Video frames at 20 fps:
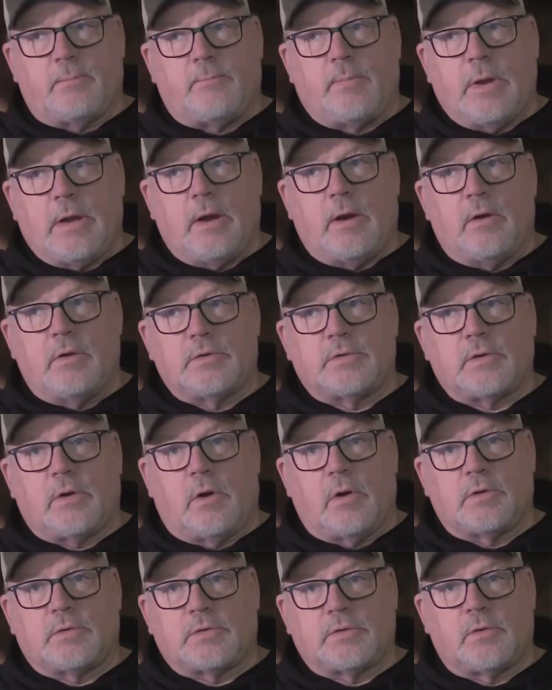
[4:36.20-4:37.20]
the bears
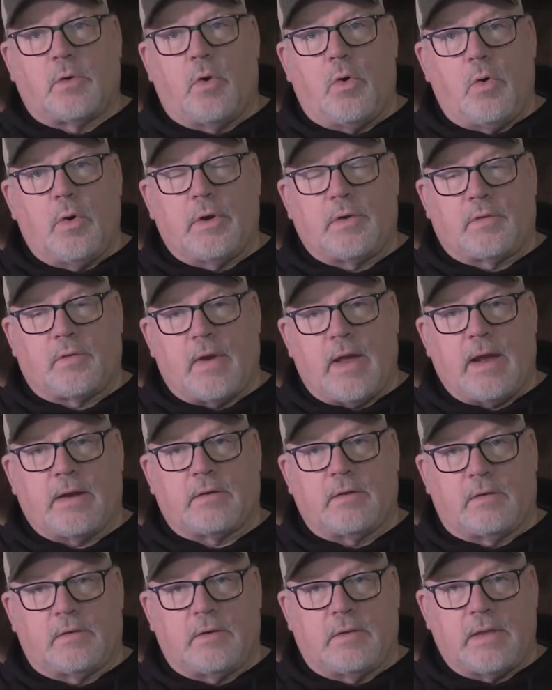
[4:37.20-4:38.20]
are so
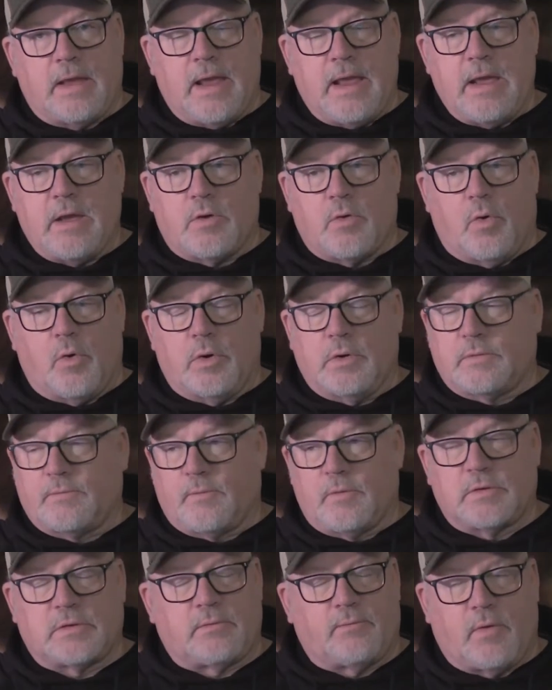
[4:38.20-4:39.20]
attracted to the acorns,
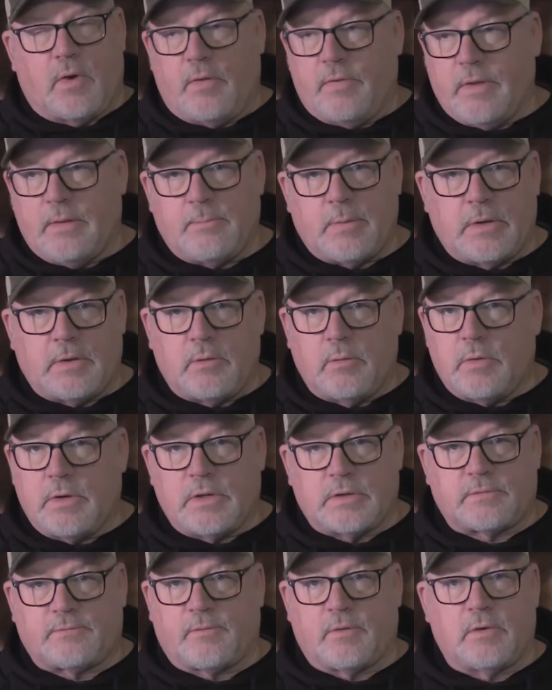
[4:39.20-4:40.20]
first of all, they've been doing
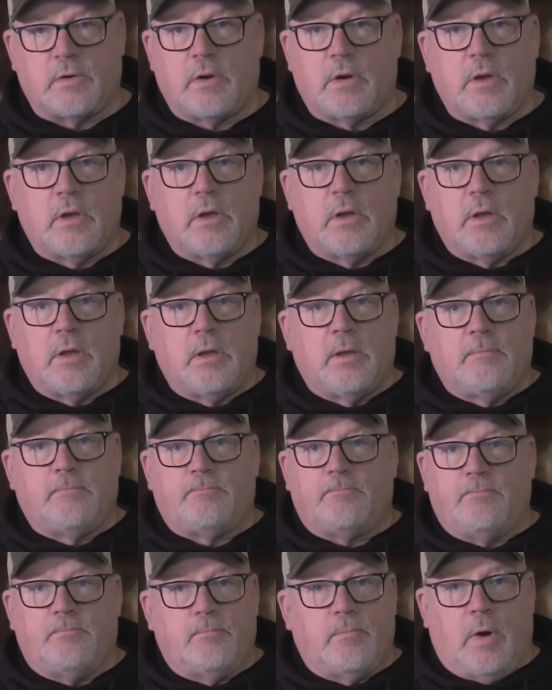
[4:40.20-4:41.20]
this for
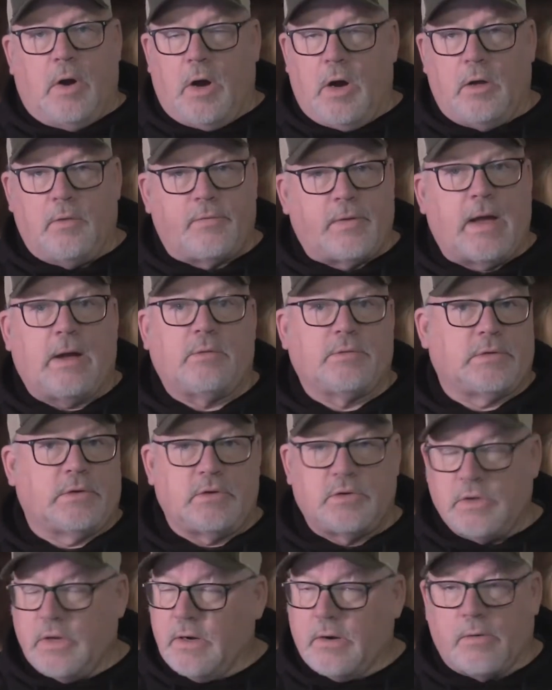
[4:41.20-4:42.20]

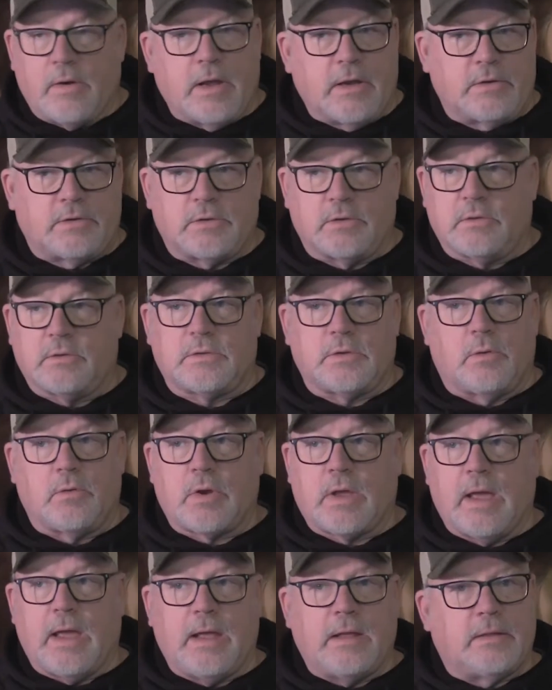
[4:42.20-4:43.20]
1,000 generations,
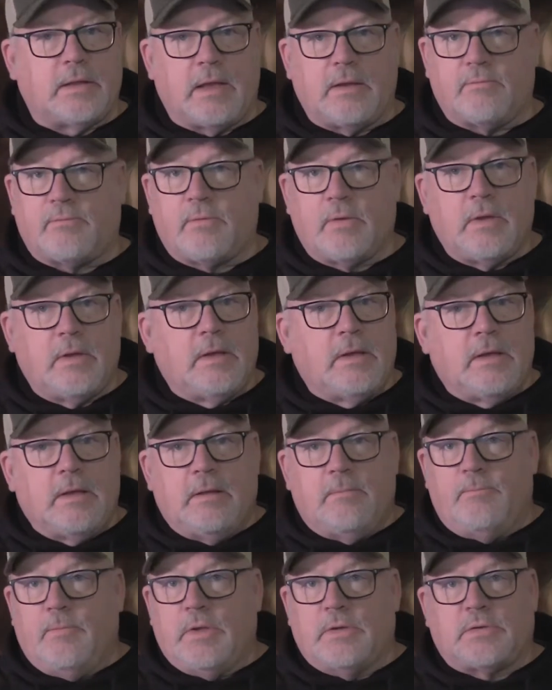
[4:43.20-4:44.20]
okay?
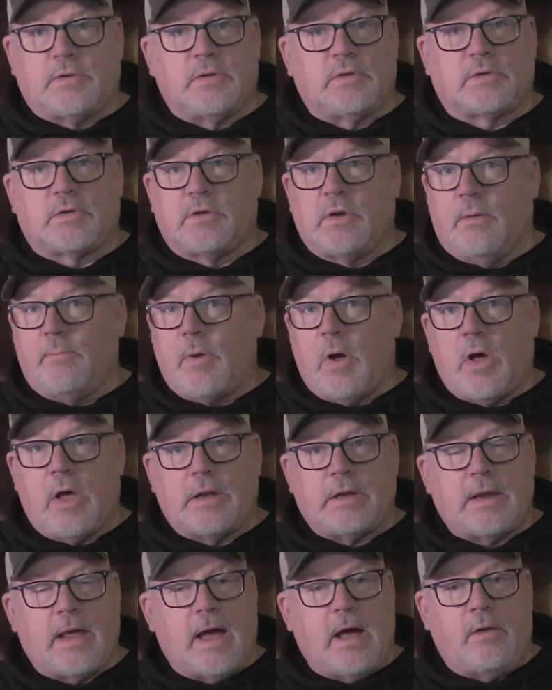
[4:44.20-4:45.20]
This has come
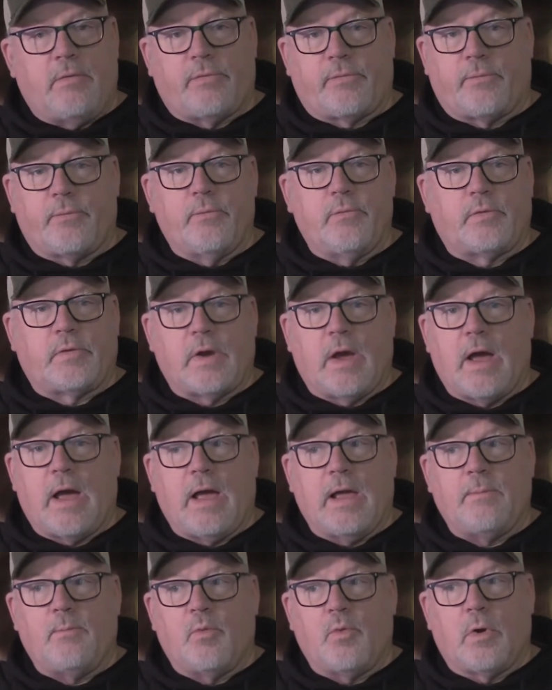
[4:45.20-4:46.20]
on down through
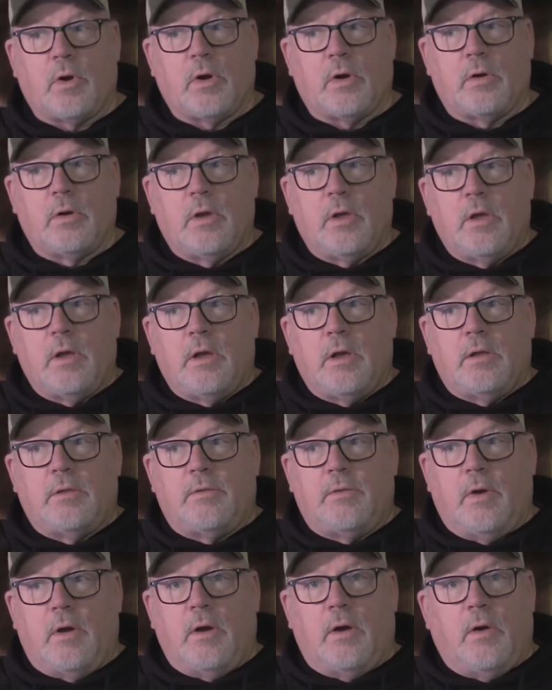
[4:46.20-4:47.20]
time where
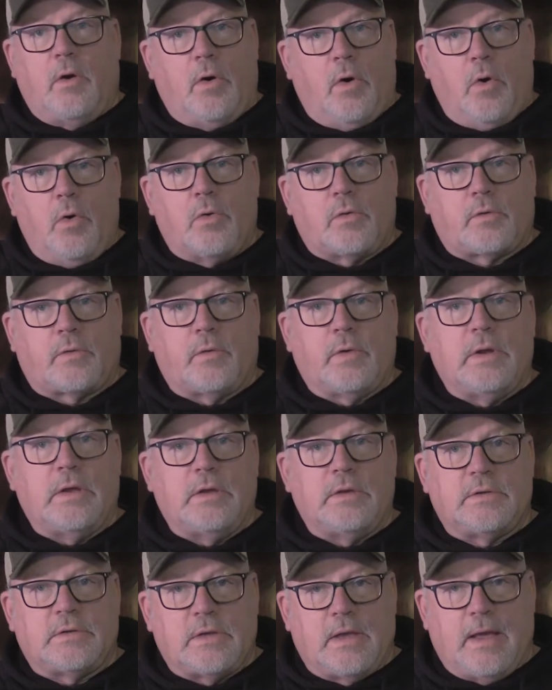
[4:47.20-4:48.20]
the oak
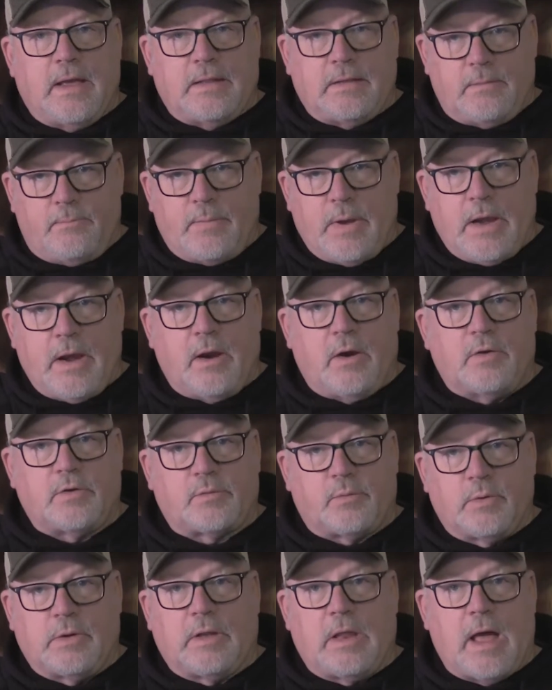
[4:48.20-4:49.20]
trees and the
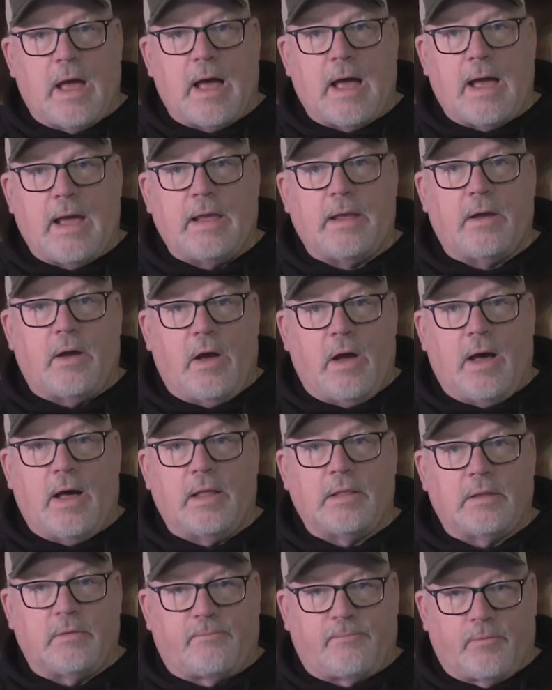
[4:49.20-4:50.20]
bears rely
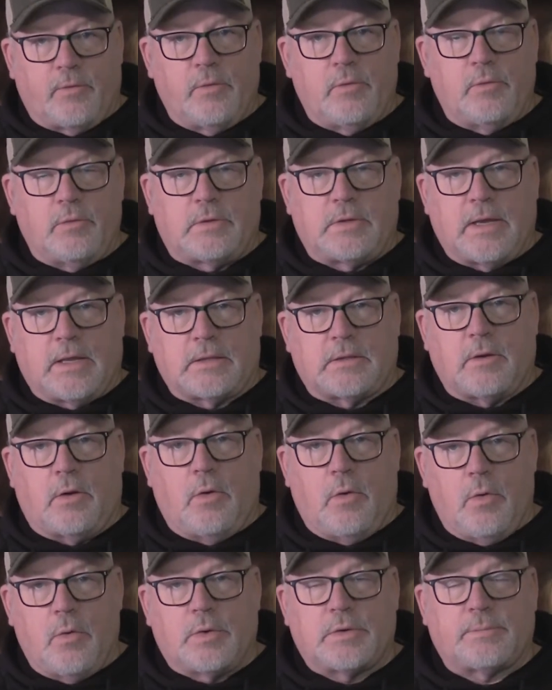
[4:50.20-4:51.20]
on the fruit that the
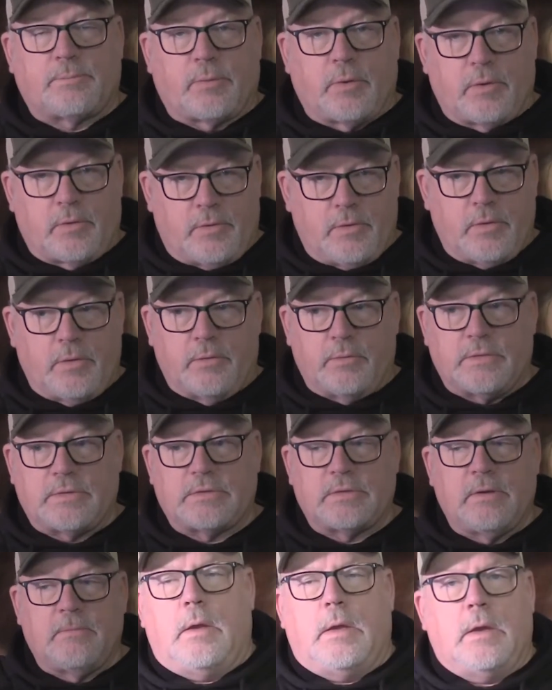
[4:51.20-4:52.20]
oaks
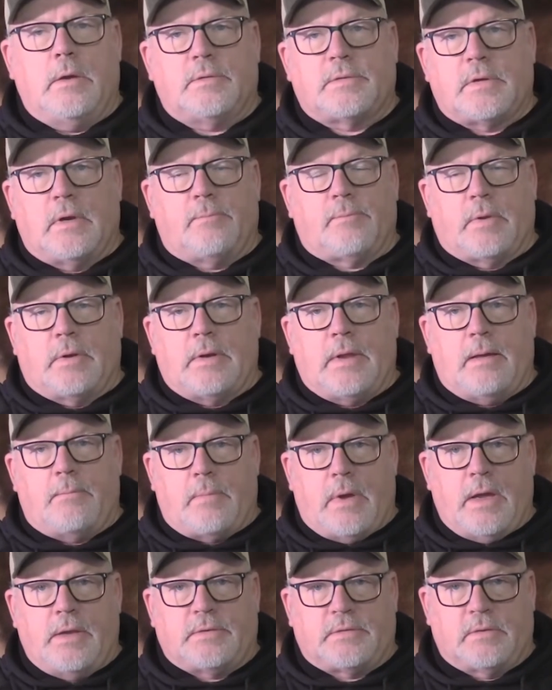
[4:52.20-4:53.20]
produce. Here's something
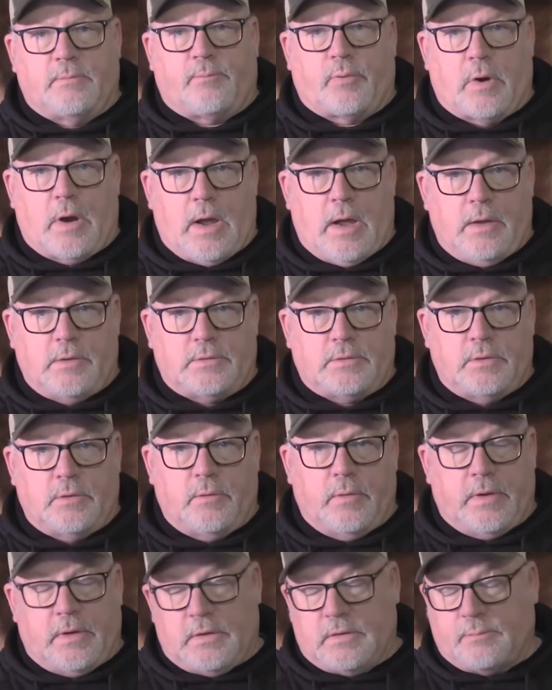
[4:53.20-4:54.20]
that might surprise
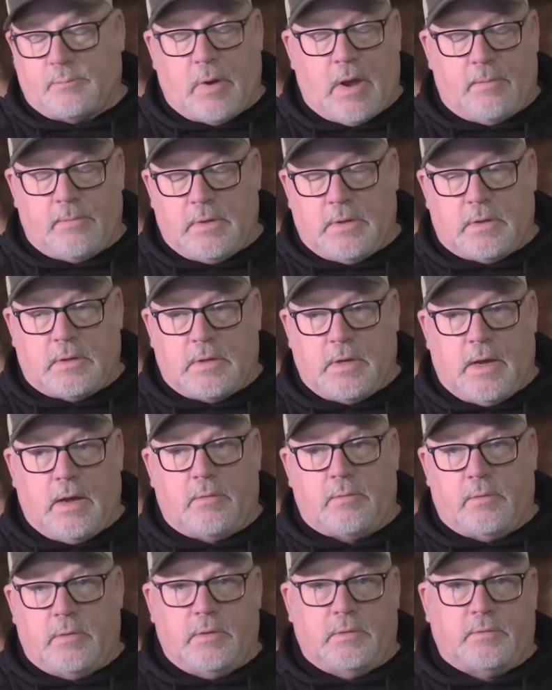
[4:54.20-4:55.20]
you, and it's probably
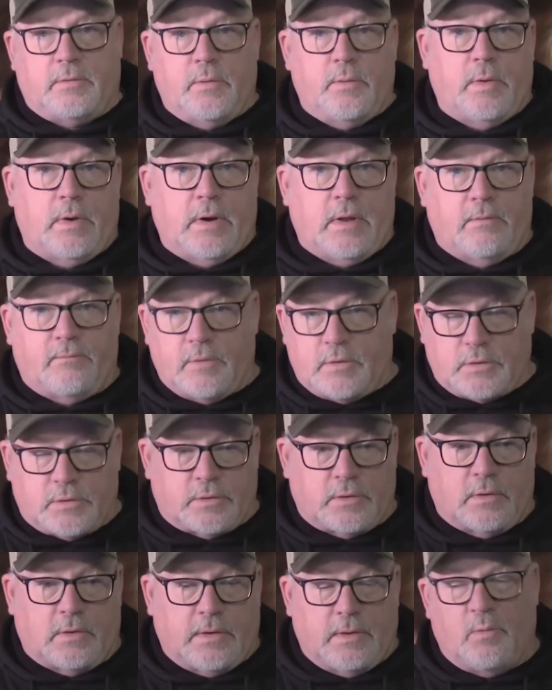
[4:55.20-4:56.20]
counterintuitive. It
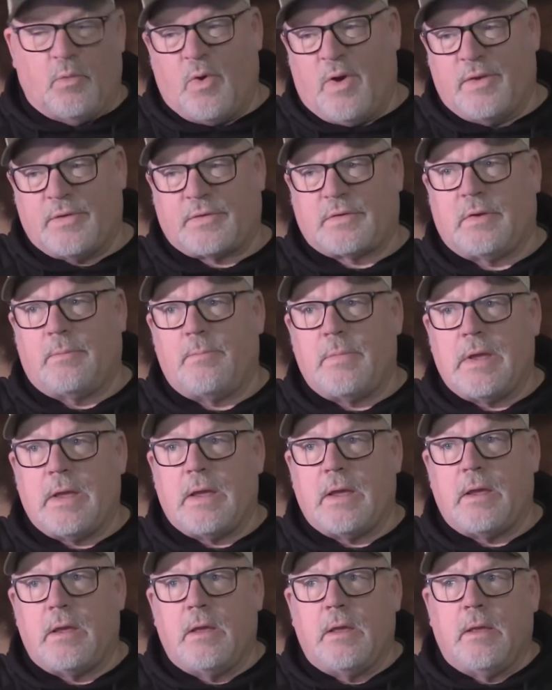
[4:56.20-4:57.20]
certainly was to
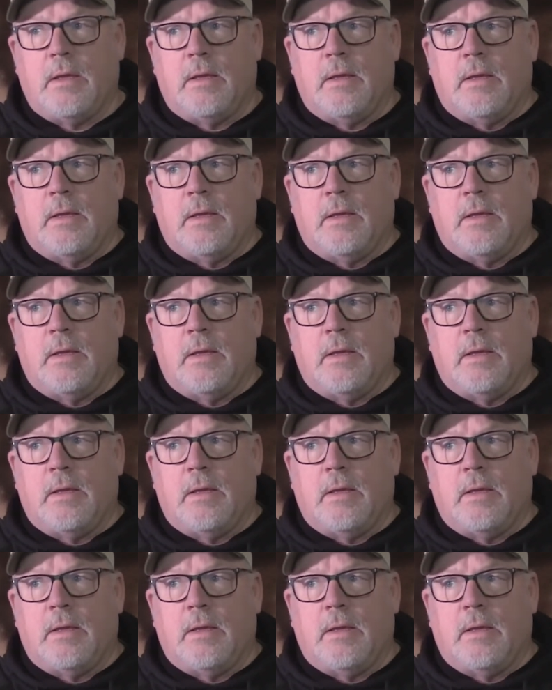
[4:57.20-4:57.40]
me.